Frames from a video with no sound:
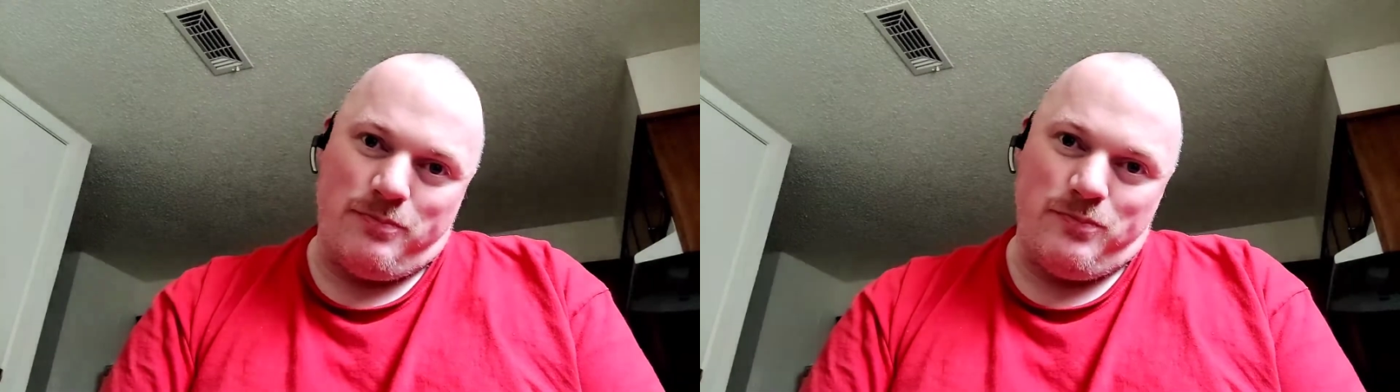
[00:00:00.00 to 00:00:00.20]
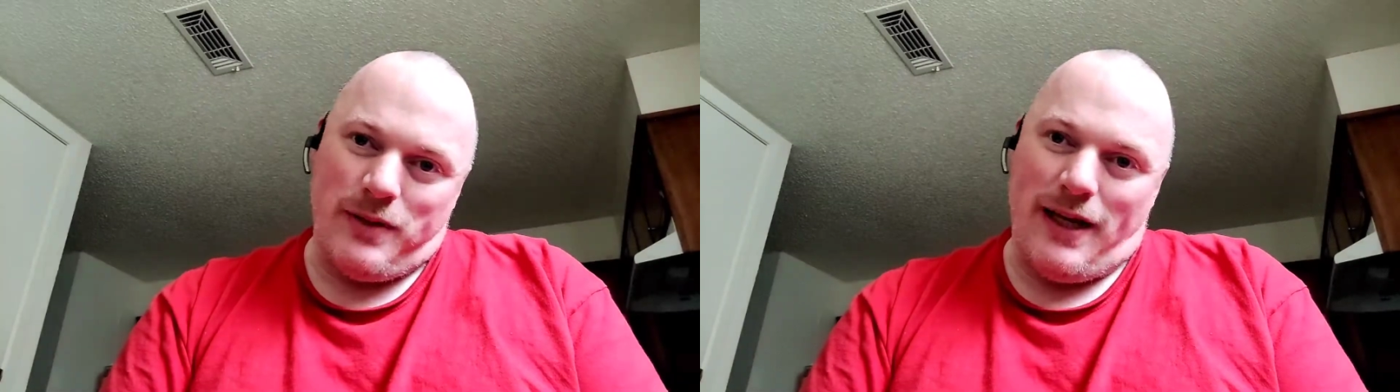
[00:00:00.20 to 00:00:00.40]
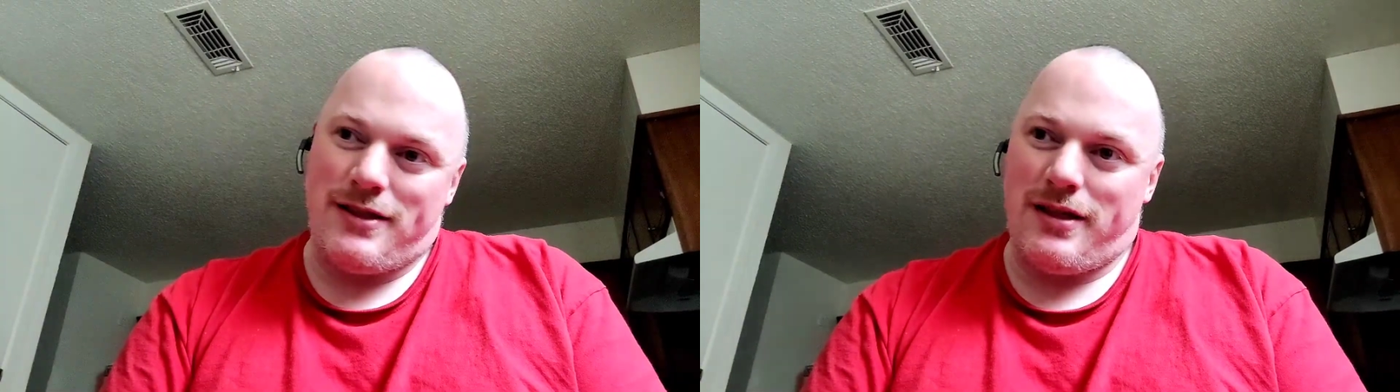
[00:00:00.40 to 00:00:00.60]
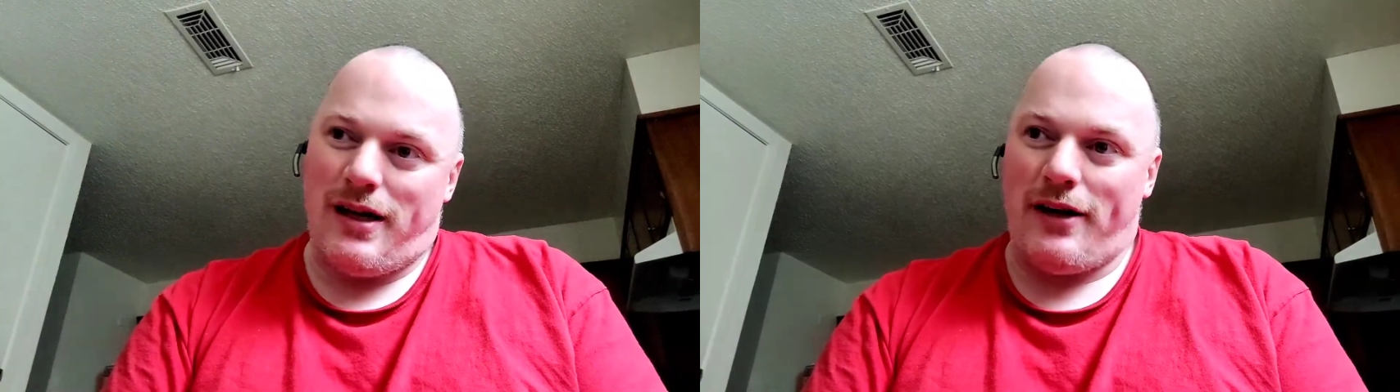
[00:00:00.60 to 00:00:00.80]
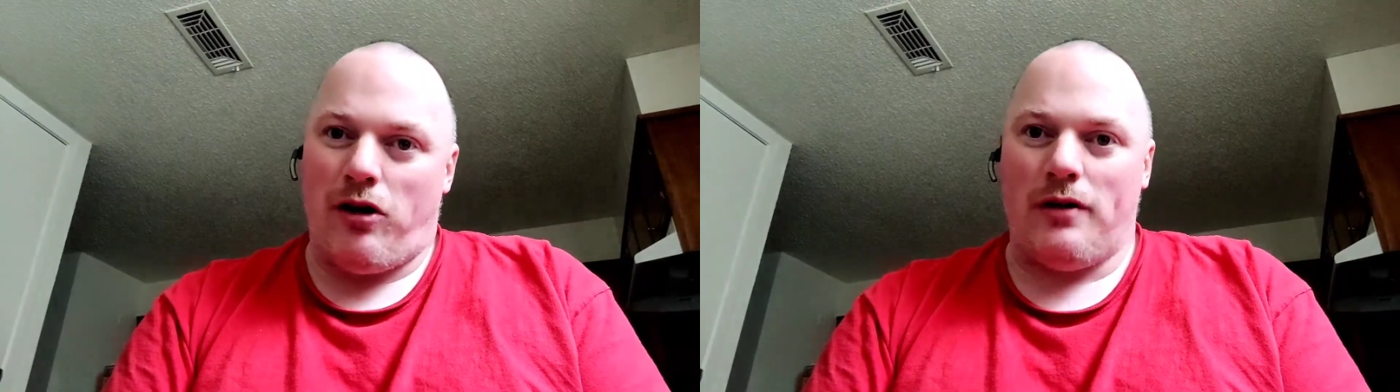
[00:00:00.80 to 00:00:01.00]
place that
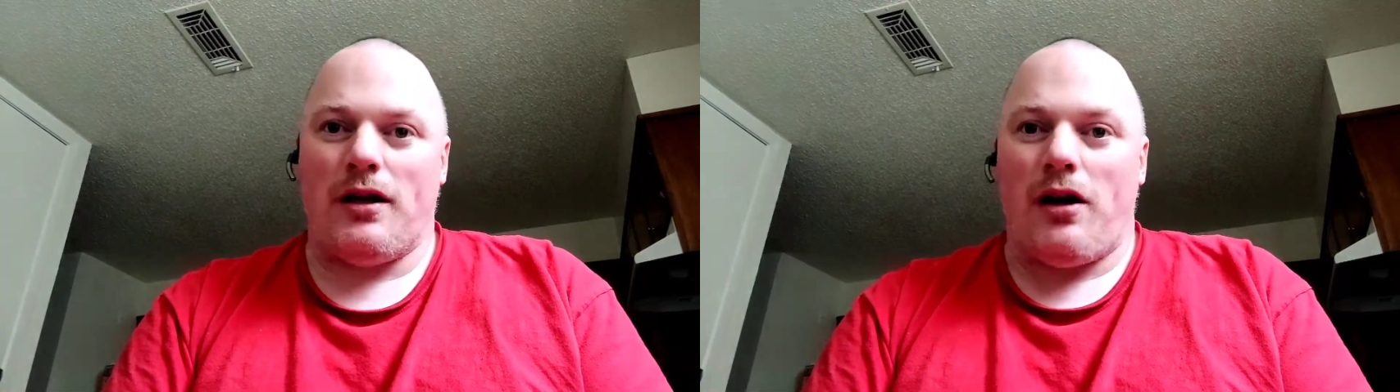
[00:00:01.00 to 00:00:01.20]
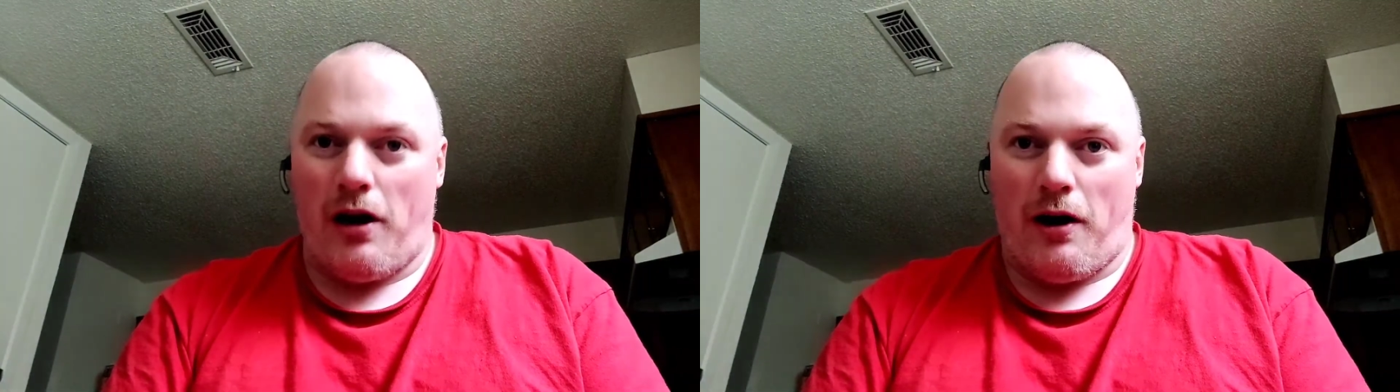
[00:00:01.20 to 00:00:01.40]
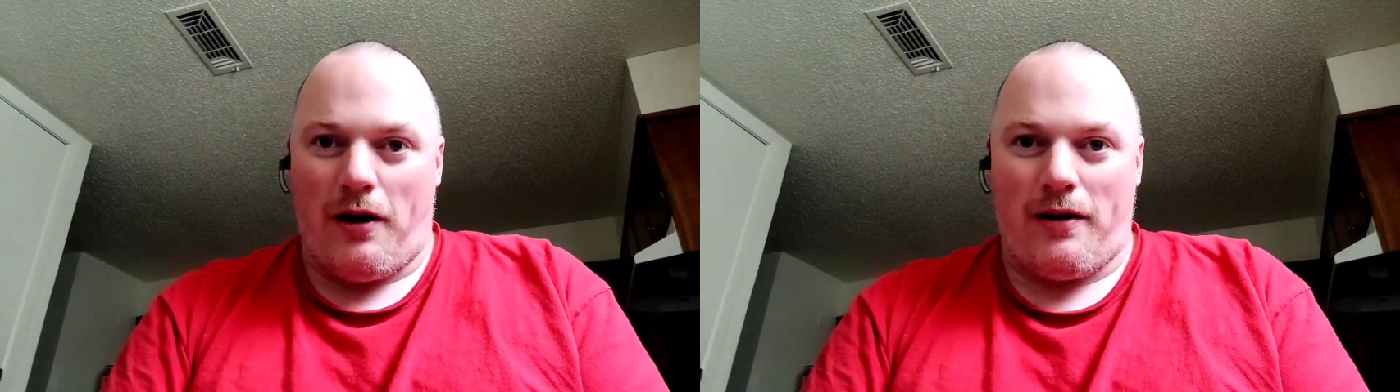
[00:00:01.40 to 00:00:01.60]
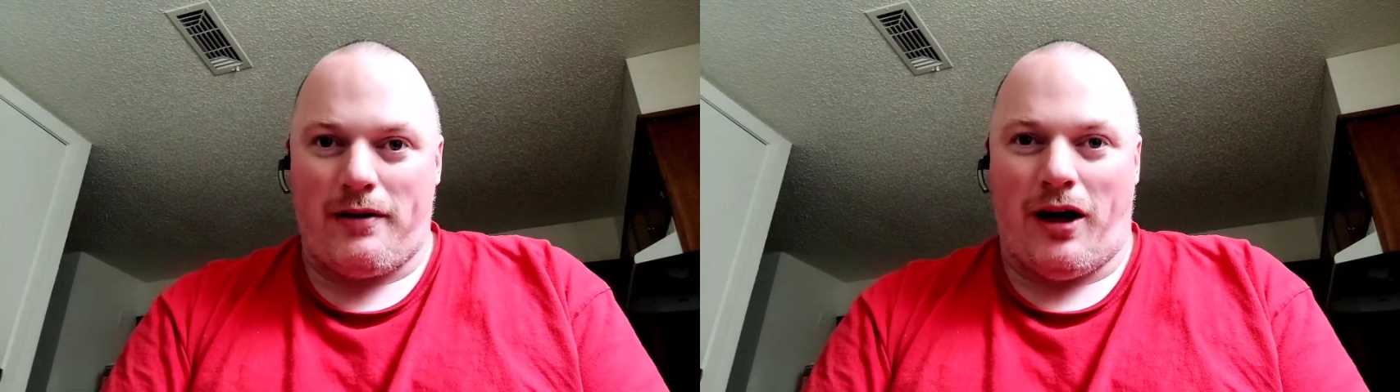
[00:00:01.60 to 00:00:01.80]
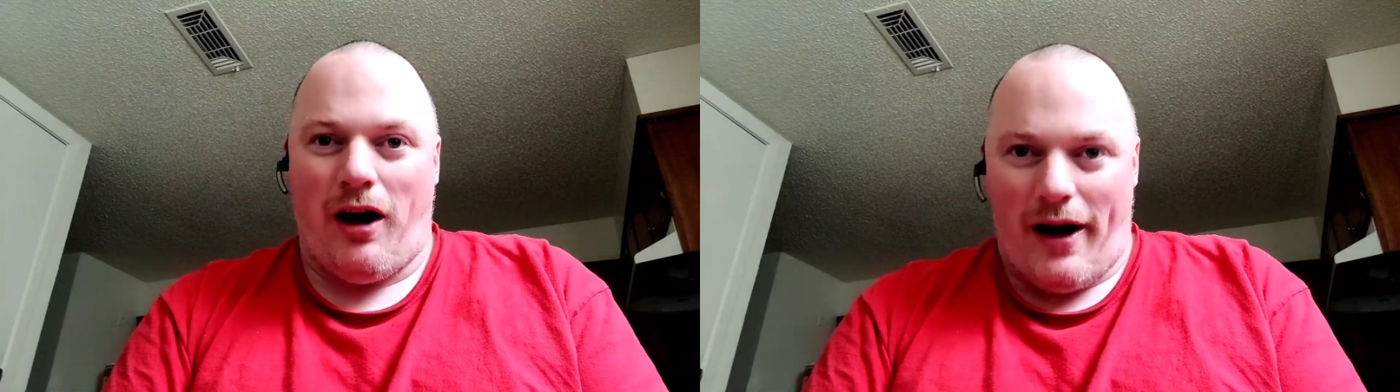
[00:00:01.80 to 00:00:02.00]
I called
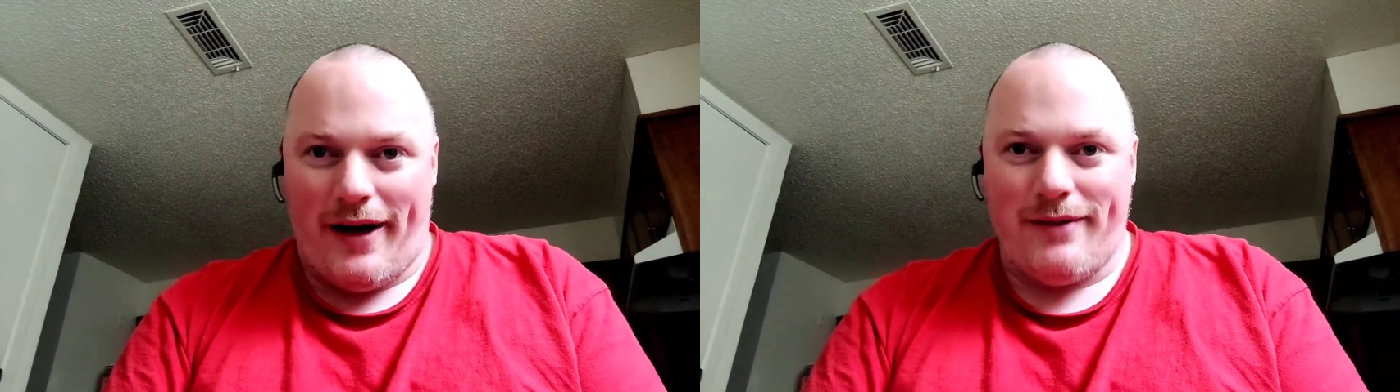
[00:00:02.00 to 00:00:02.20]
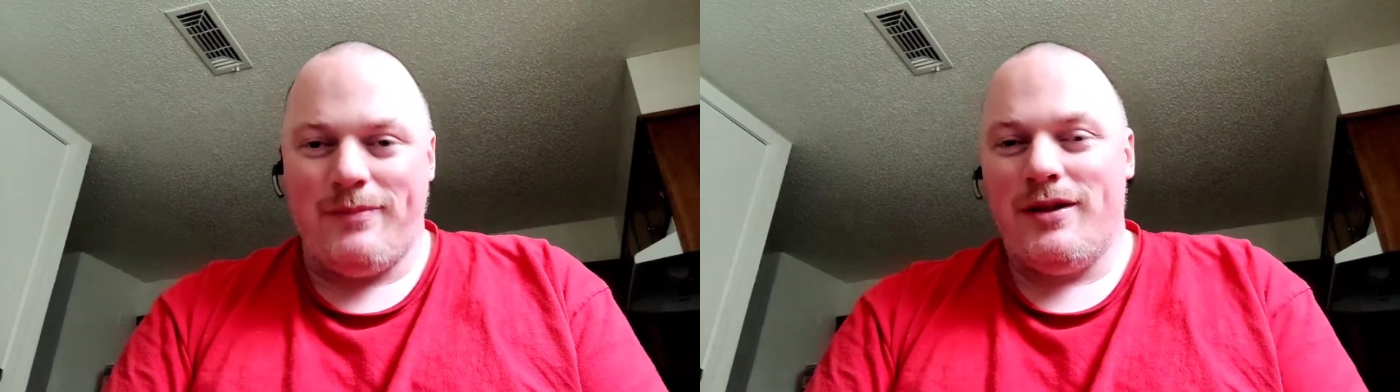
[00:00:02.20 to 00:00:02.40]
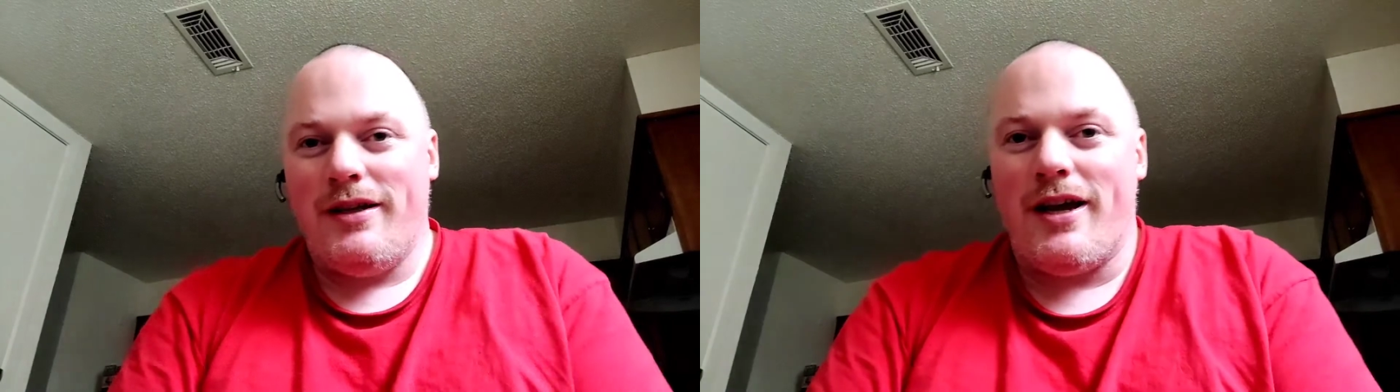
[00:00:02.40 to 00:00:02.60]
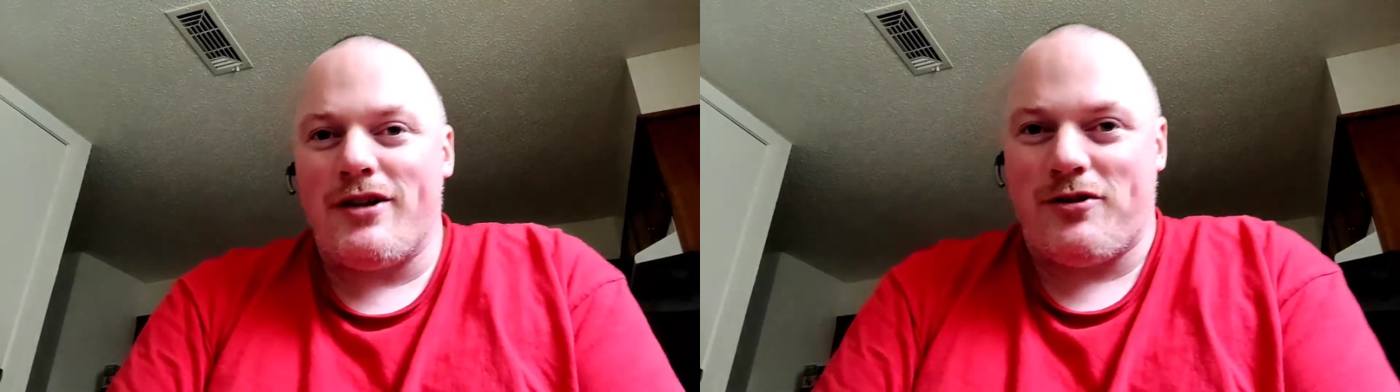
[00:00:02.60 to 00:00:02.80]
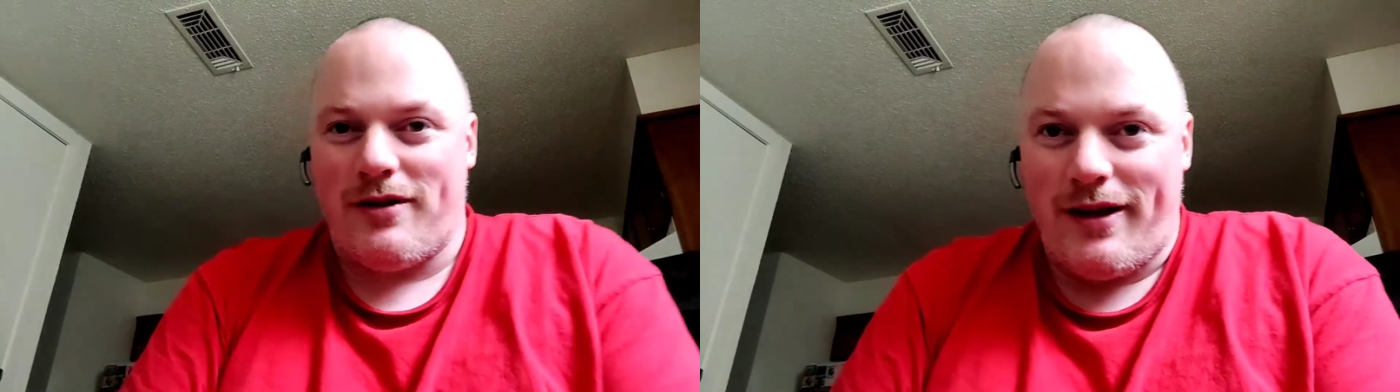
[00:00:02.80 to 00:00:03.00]
ERCOT
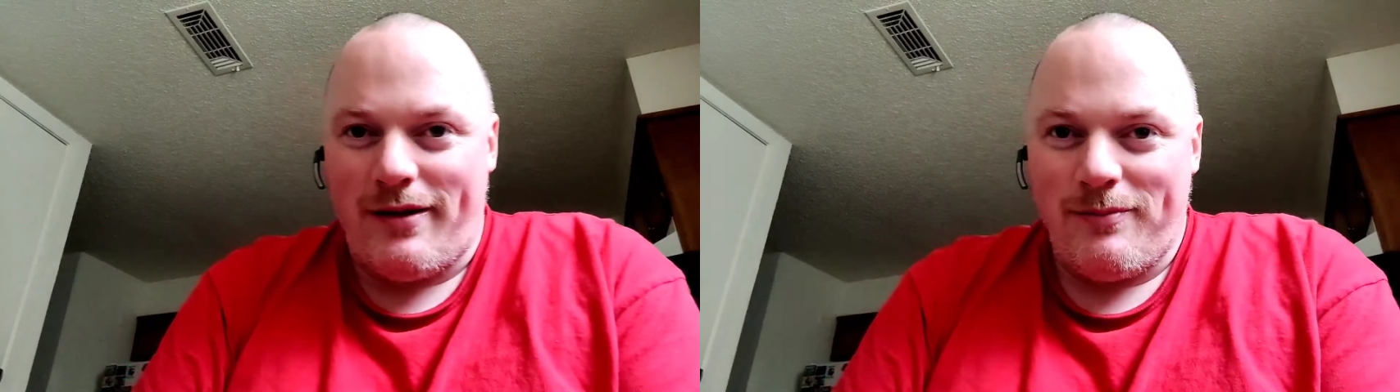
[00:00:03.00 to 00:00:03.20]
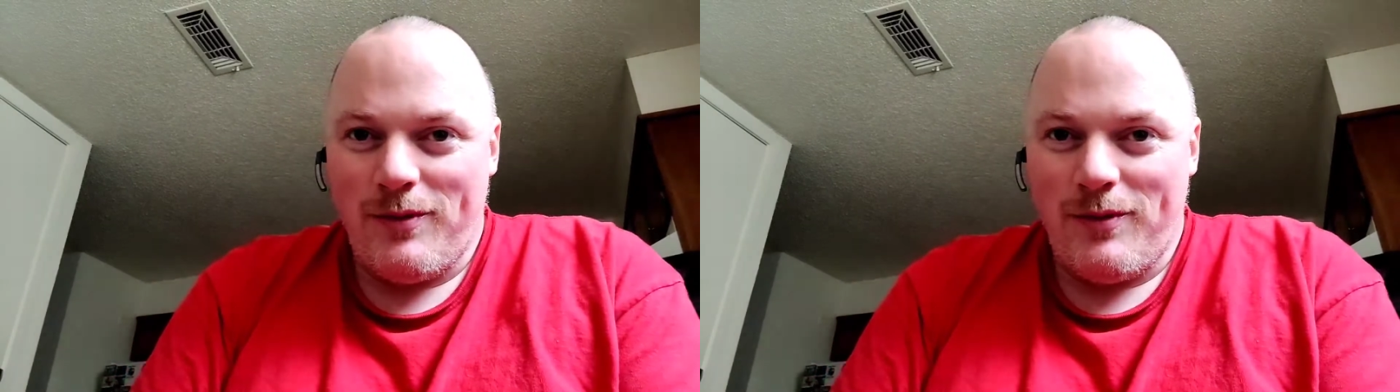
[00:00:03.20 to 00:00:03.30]
yesterday.